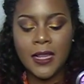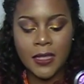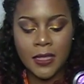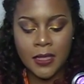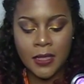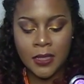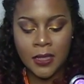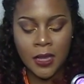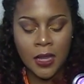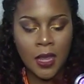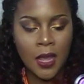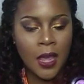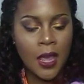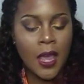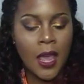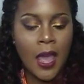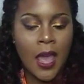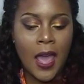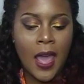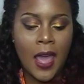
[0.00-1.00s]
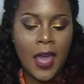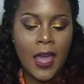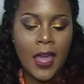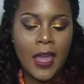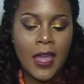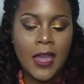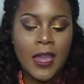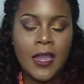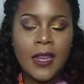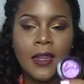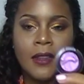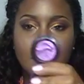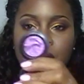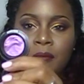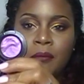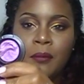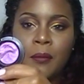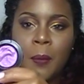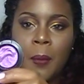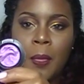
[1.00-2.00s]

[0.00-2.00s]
and it's a